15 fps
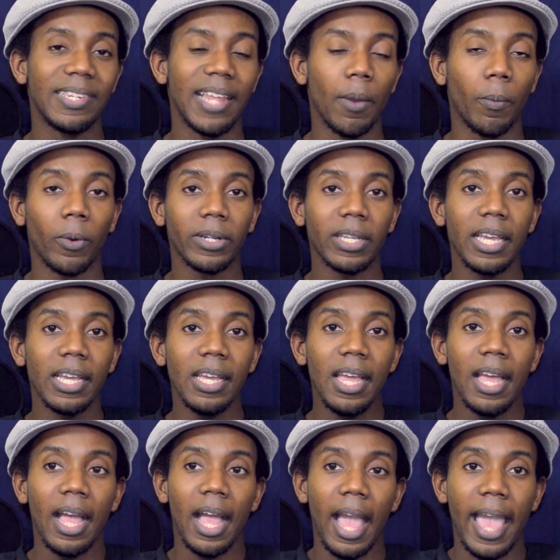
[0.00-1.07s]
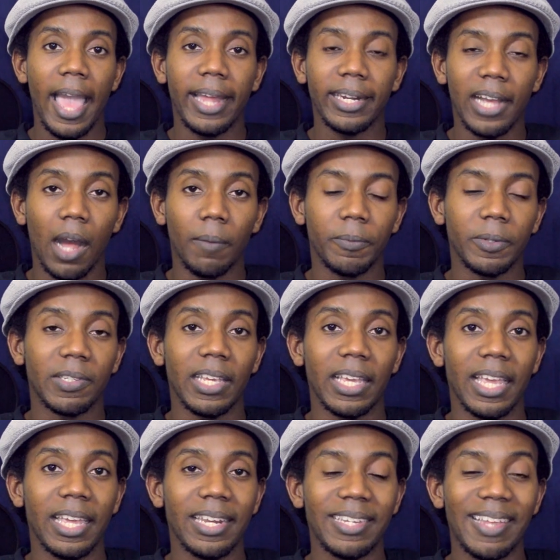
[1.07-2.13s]
networking and
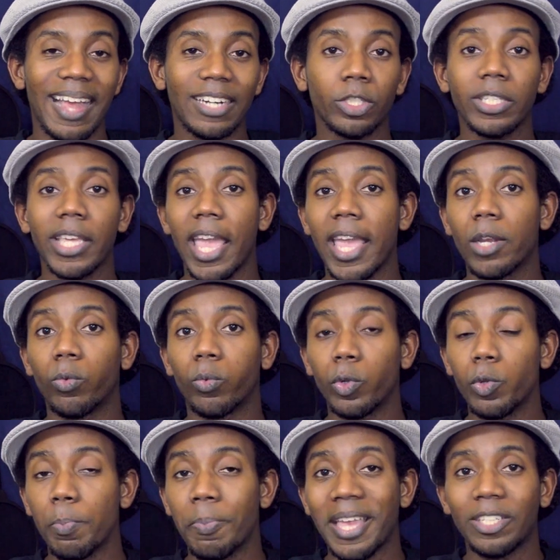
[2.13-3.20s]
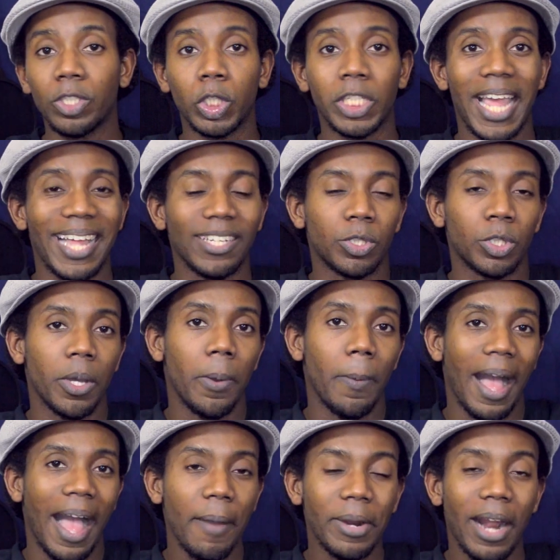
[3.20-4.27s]
conferencing. It is actually a group based chat,
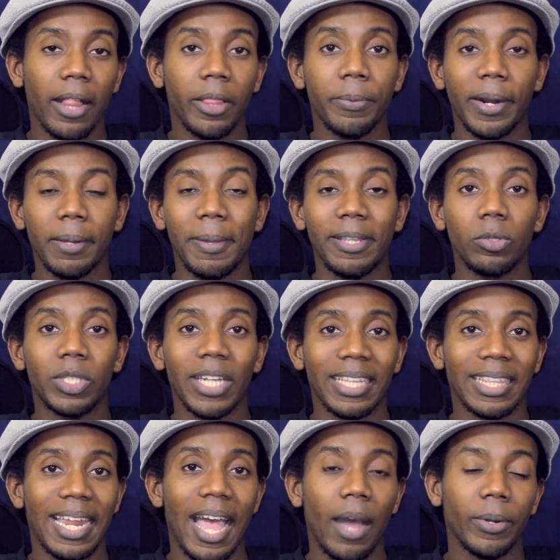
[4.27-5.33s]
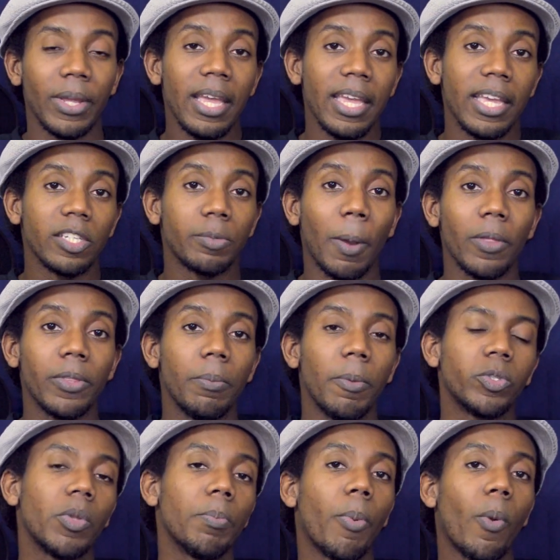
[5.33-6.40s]
so I would highly recommend you check that out. It's probably the
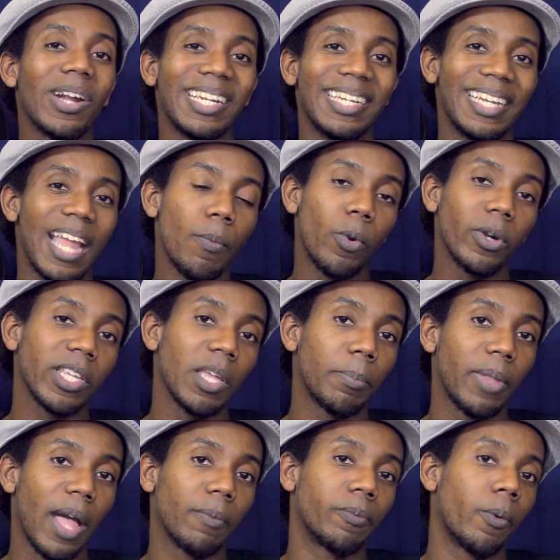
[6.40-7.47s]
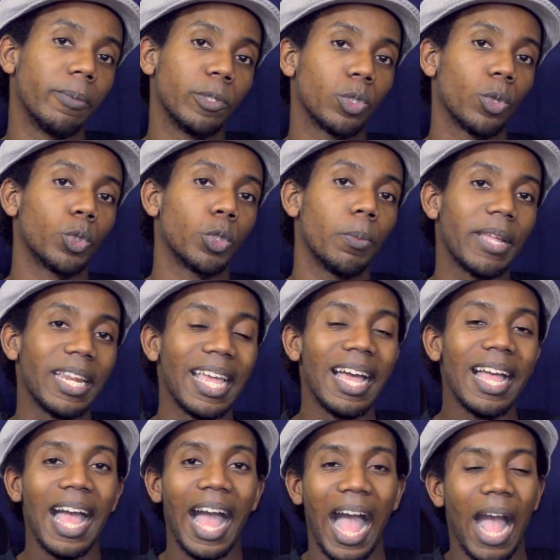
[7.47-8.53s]
most important networking platform in social
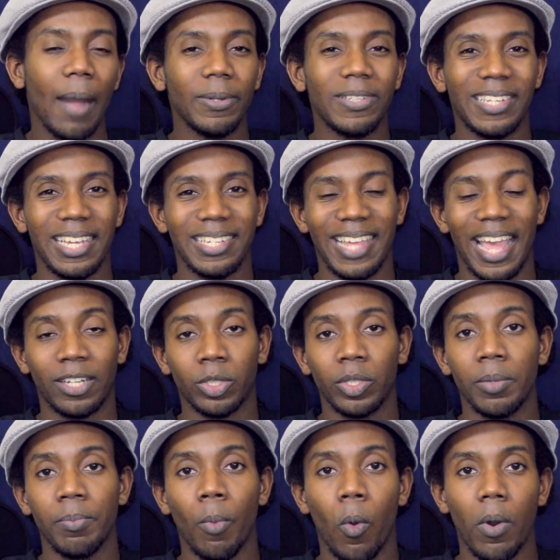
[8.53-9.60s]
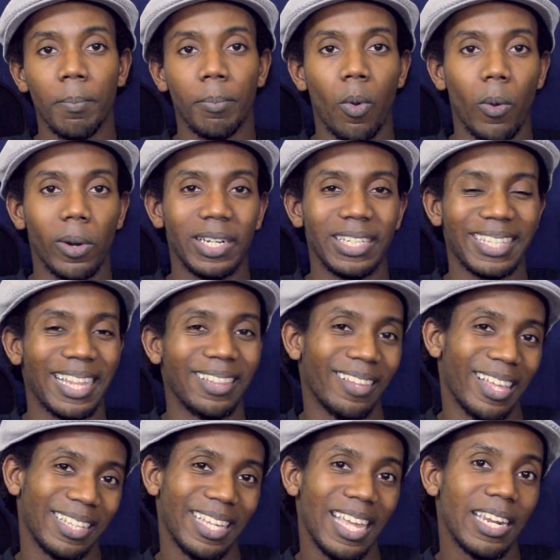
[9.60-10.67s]
media. I would say it's actually more important than
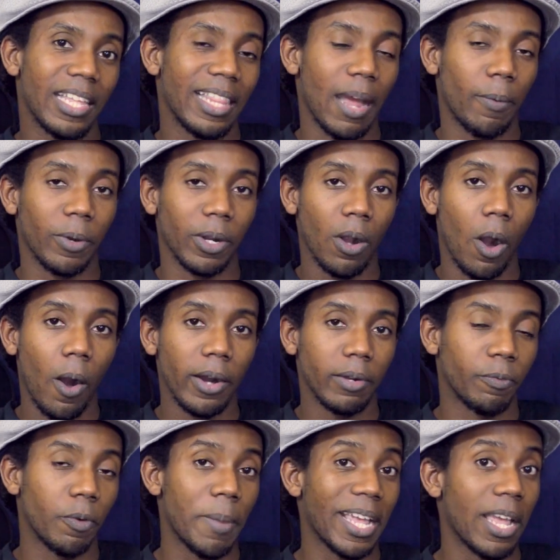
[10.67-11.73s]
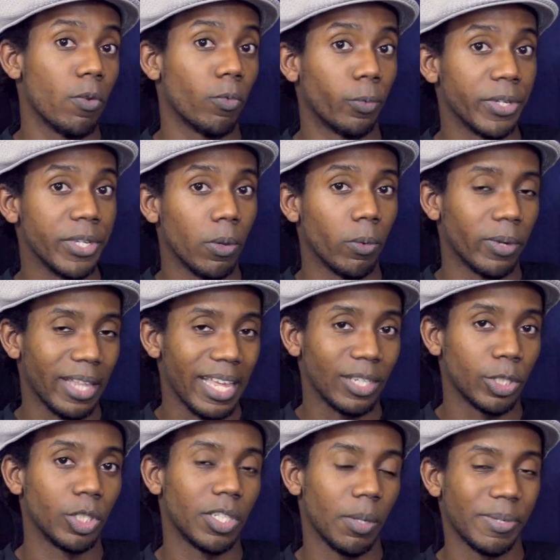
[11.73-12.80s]
LinkedIn in that regard for making real
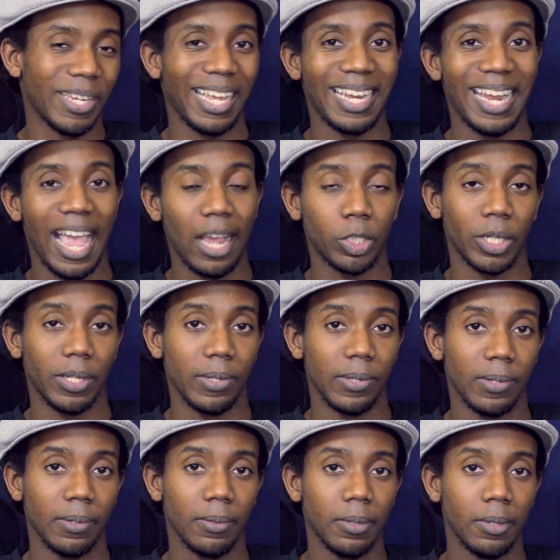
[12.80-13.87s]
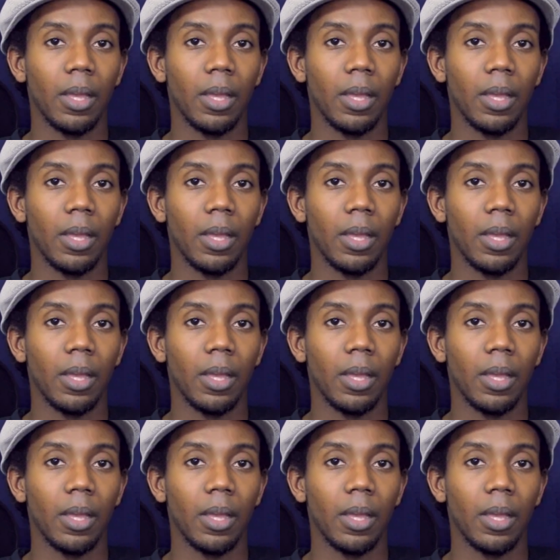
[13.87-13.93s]
relationships and connections